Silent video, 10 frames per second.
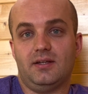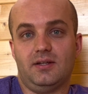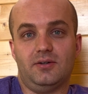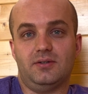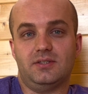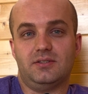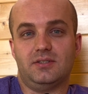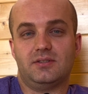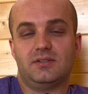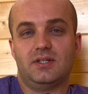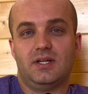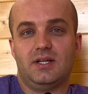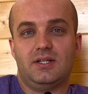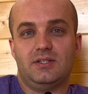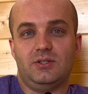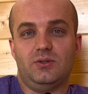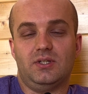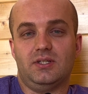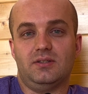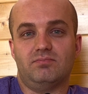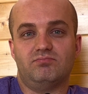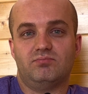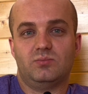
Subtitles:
It's just you can